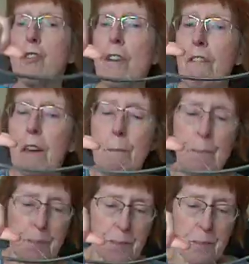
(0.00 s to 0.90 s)
trivet.
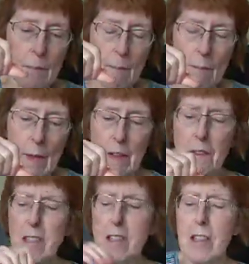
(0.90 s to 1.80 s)

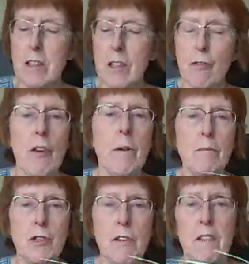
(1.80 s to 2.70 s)
This is the
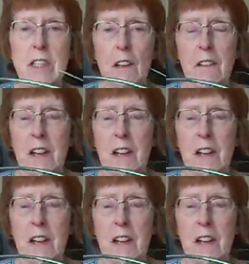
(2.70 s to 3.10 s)
chrome trivet. I